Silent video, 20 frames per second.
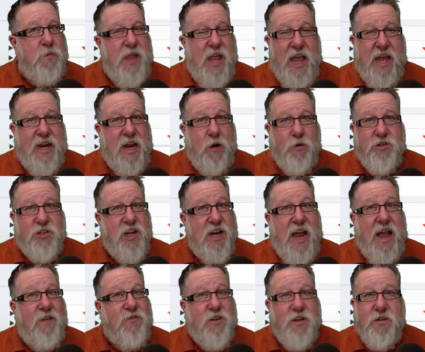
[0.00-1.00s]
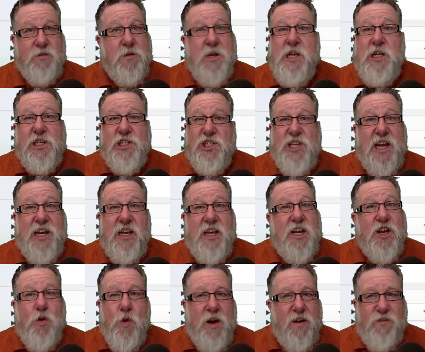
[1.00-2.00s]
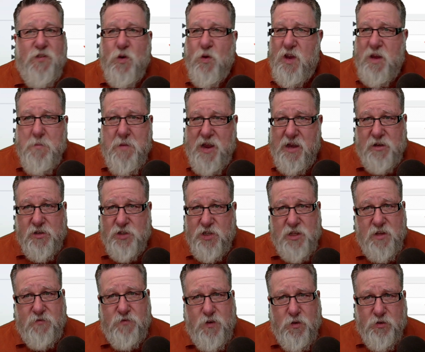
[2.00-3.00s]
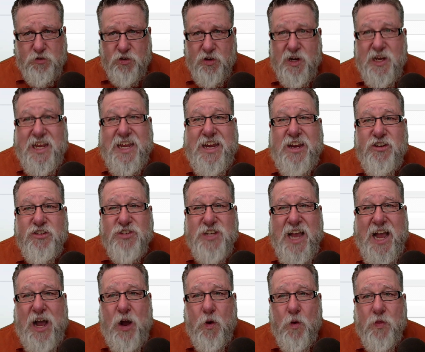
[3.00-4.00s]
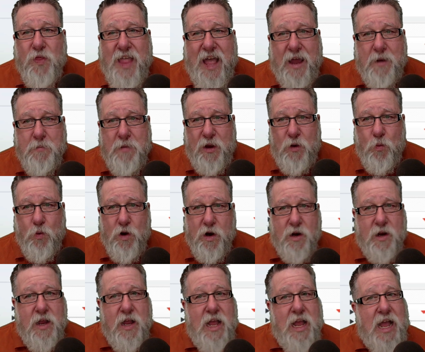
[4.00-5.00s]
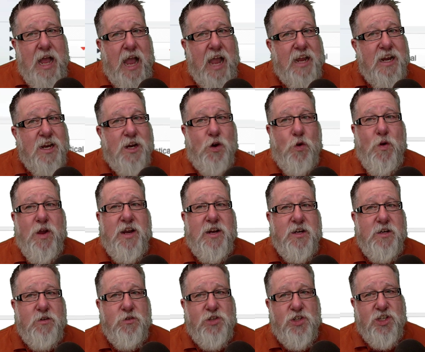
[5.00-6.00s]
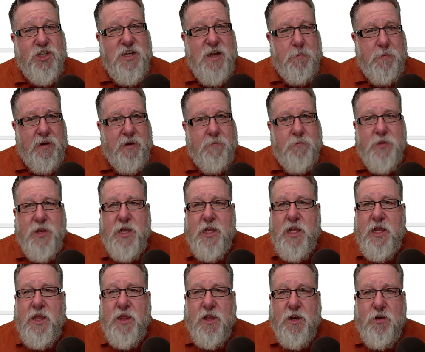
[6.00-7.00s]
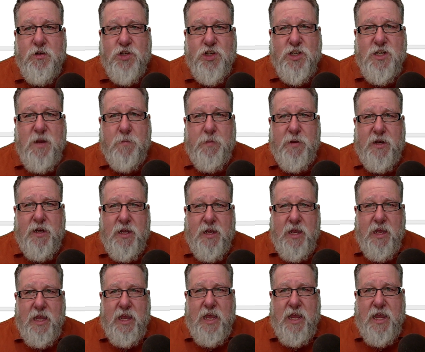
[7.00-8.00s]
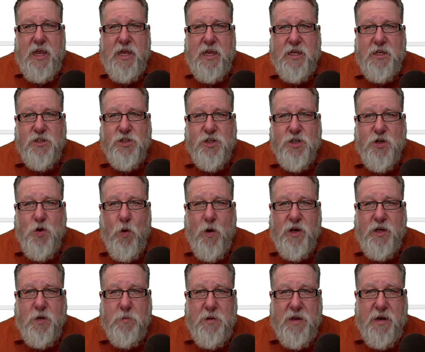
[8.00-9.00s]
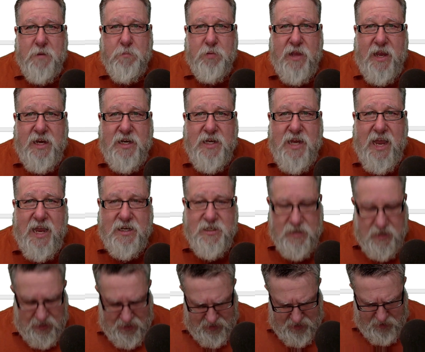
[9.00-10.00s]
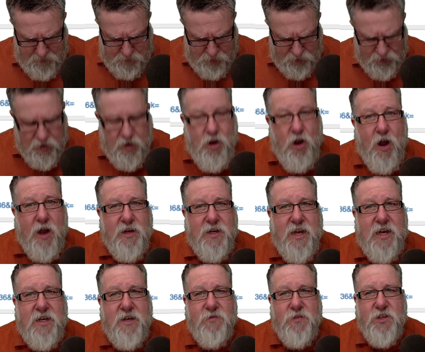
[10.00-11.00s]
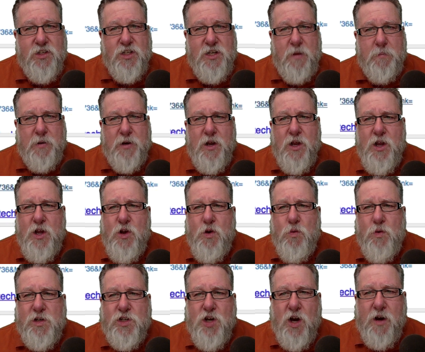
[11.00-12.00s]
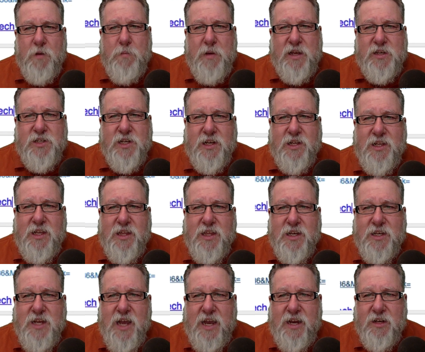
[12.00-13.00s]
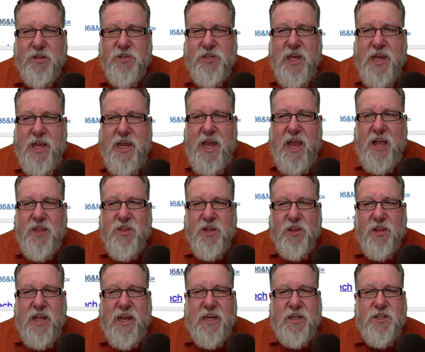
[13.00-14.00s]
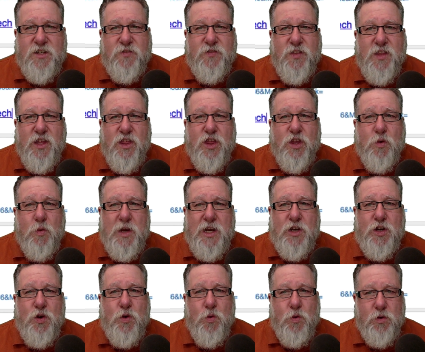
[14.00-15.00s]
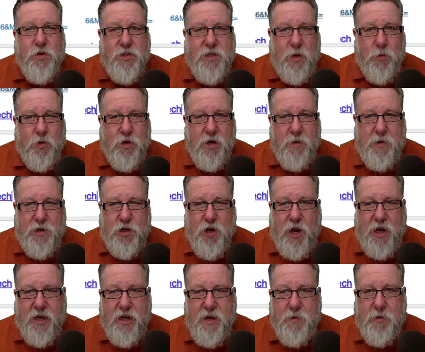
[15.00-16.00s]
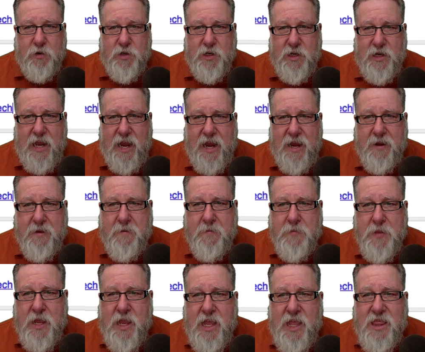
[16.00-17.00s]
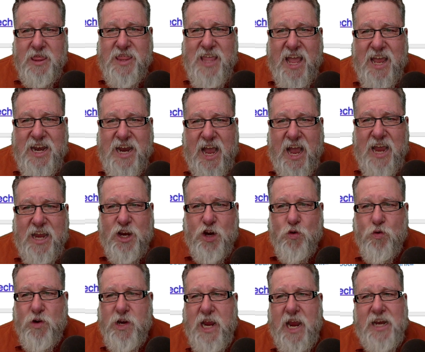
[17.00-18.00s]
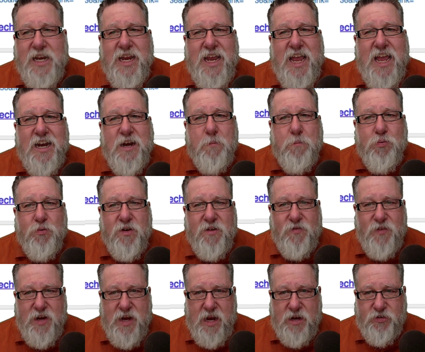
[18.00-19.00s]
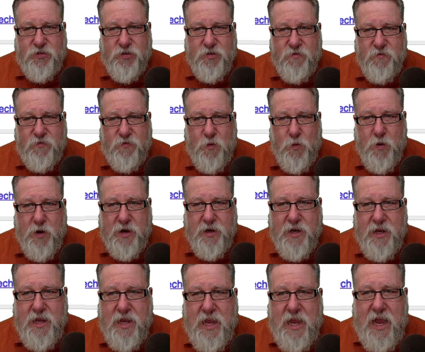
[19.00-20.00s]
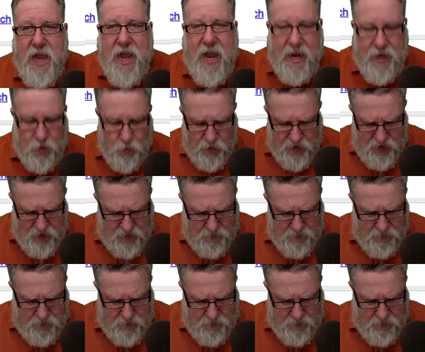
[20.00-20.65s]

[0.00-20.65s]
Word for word: and I was going to have to send it in quite a few emails in the future. Here's how that might work. I'm going to create a new snippet. The new snippet is going to be in plain text, and I put the content of the snippet, which are basically the titles and the links for the three tools that we're going to be talking about today. Then I create an abbreviation for it. I create an